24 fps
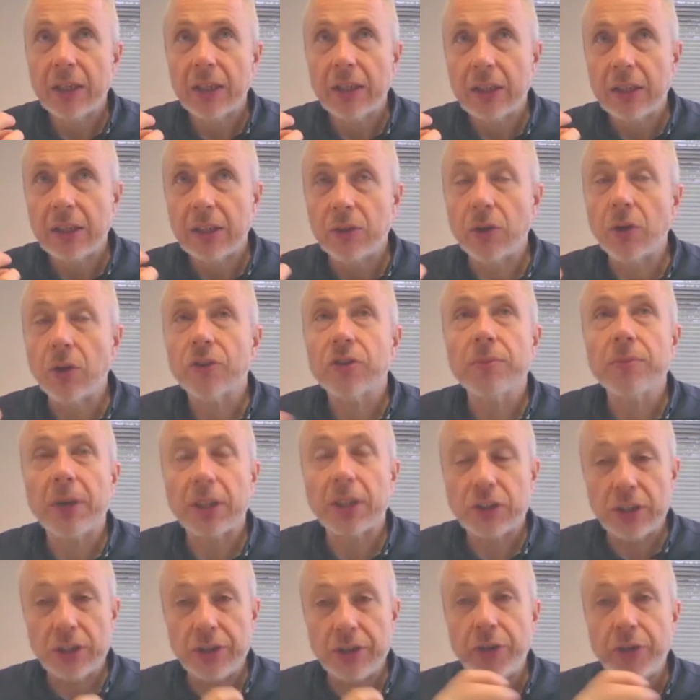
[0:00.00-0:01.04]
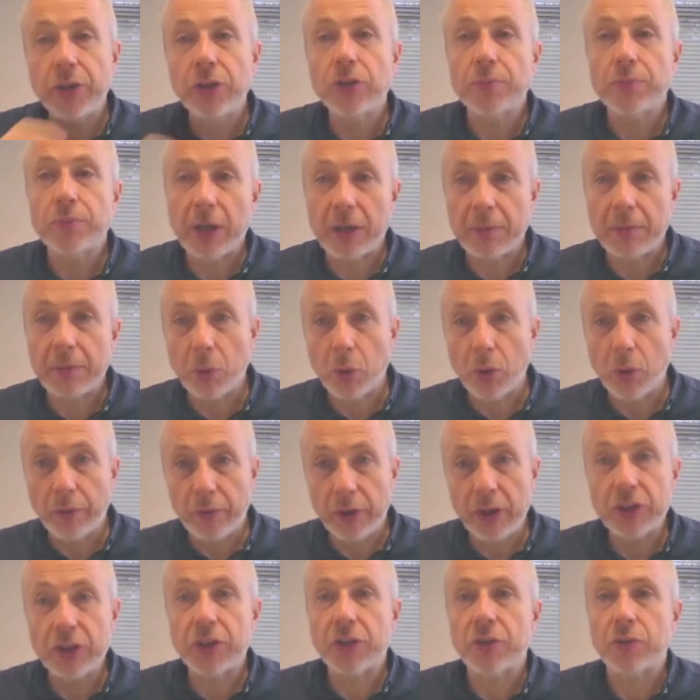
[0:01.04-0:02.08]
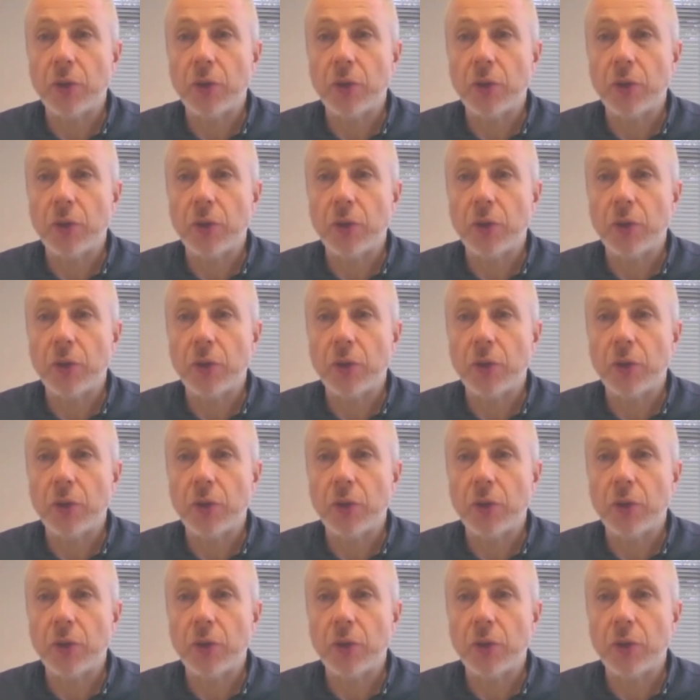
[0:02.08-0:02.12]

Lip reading: not so much in news, but in more features